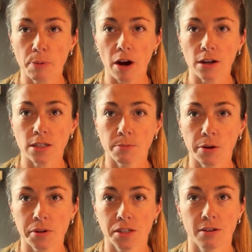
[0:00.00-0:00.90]
product I'm
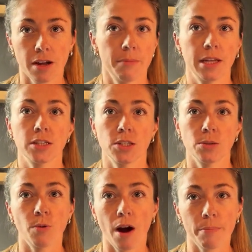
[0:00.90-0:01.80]
going to recommend
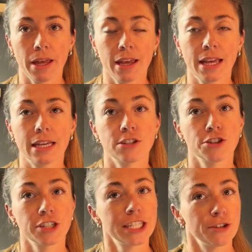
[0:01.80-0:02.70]
swapping is
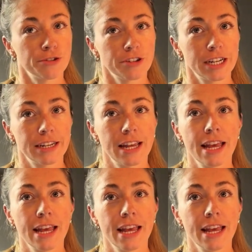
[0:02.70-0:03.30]
your deodorant.